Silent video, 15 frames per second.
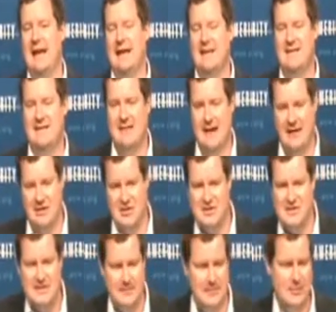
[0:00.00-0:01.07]
And it's not
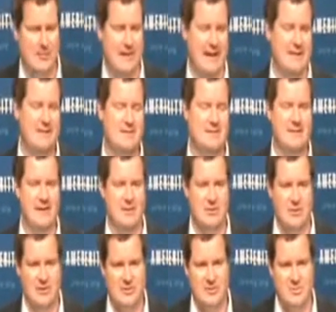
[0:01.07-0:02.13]
just Democrats,
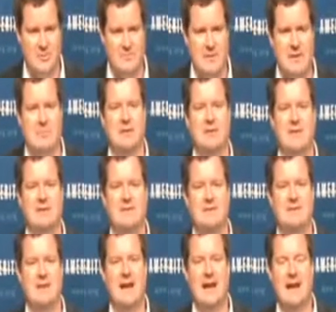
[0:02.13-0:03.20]
it's also
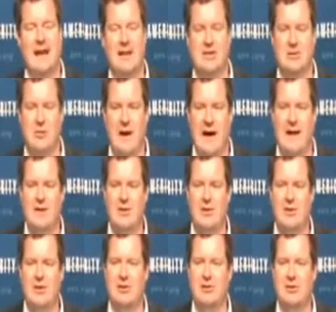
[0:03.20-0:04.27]
Republicans. And so I
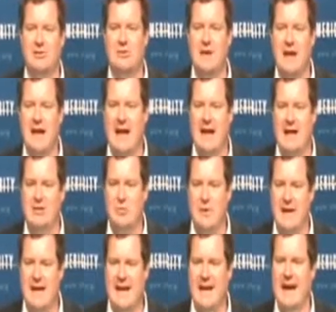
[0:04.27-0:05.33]
encourage you, as
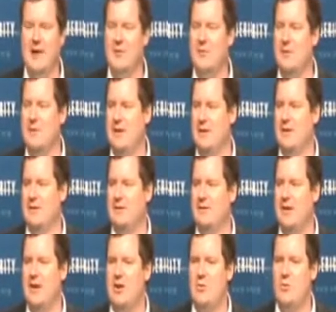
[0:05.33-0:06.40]
we head out from
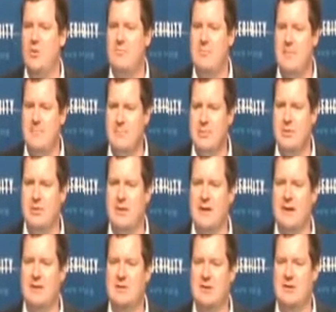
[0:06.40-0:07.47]
here,
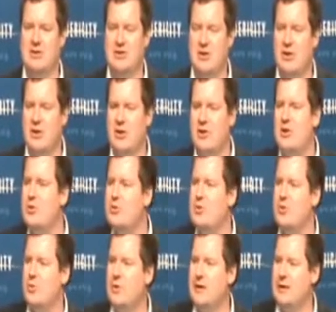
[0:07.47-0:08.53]
remember, discern
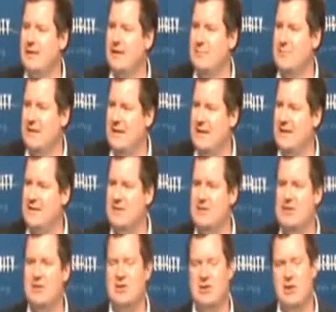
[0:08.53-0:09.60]
who the real enemy
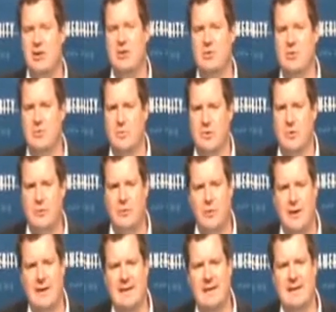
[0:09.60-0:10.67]
is, discern who the real
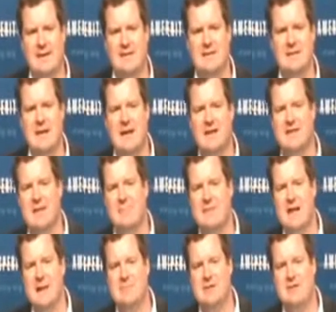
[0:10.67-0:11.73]
friend is.
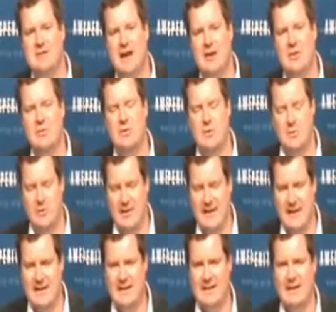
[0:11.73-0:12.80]
Sometimes it's not who you
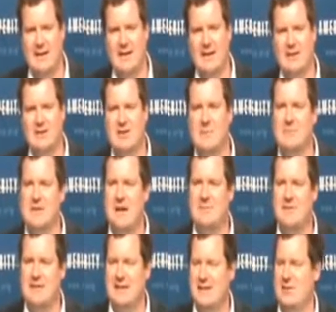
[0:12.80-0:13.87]
think,
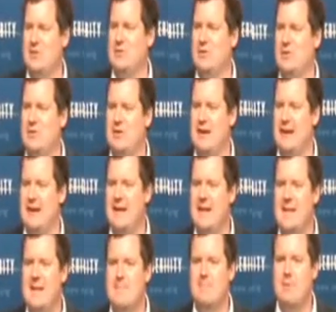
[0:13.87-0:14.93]
sometimes it is who you
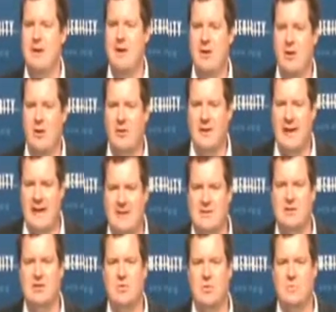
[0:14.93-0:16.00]
think, but in all
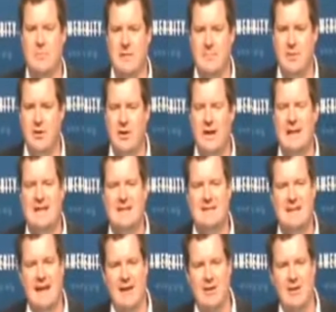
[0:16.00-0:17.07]
cases, remember,
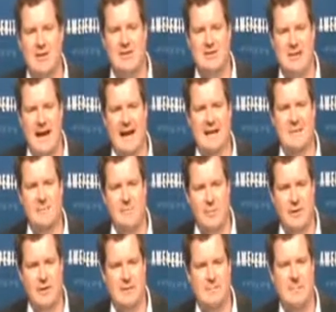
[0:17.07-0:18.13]
stand on the side of
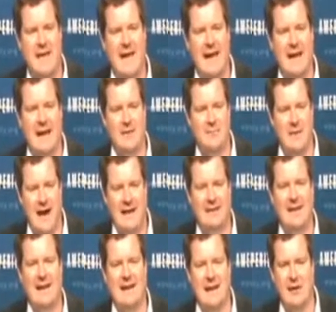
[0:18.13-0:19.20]
freedom and
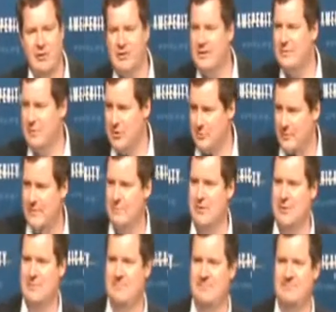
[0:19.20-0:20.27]
fight like hell come
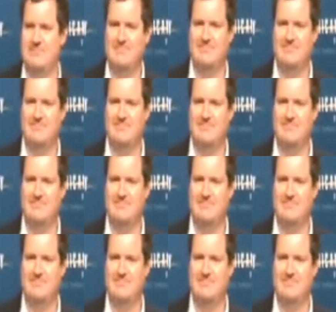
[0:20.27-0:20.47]
November.